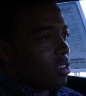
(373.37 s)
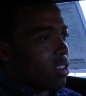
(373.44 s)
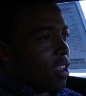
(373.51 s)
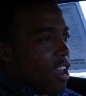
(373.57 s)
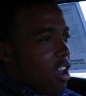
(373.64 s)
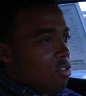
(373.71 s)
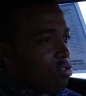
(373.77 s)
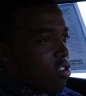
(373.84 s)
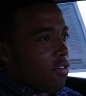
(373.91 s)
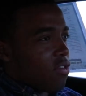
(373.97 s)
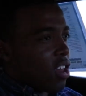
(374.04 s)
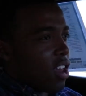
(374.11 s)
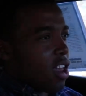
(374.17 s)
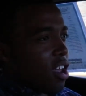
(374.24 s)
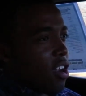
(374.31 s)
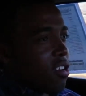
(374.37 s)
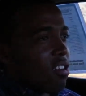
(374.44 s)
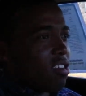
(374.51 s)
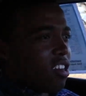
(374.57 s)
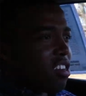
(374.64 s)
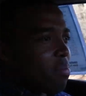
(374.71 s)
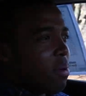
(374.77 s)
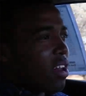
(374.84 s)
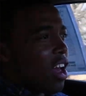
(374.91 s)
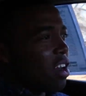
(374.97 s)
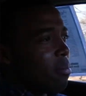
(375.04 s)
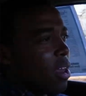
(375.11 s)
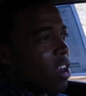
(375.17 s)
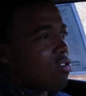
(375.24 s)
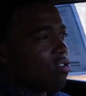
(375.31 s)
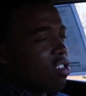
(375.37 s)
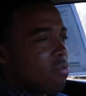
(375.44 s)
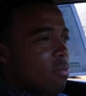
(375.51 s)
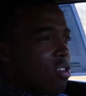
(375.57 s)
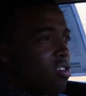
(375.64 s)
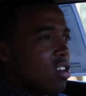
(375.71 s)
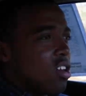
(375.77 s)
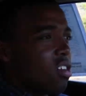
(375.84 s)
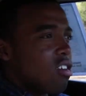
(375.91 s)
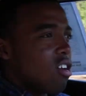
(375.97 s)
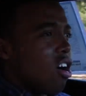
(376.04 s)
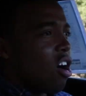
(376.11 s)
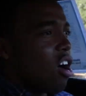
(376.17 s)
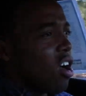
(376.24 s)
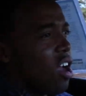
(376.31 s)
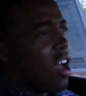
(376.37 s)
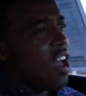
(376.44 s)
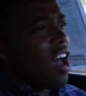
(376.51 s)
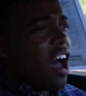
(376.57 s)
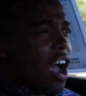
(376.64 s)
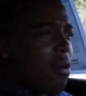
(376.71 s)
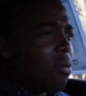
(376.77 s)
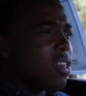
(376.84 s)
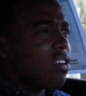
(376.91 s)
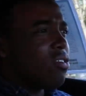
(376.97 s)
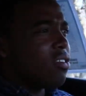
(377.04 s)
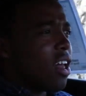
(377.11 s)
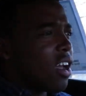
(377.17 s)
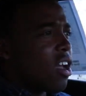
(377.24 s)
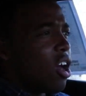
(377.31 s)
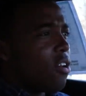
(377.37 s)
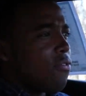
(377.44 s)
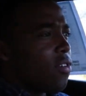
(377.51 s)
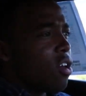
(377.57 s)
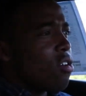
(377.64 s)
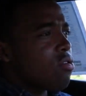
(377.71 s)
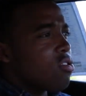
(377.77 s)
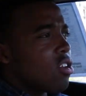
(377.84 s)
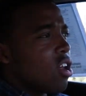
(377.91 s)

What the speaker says: Downshifting here, the 6-speed automatic transmission in this car, I really do like how it feels.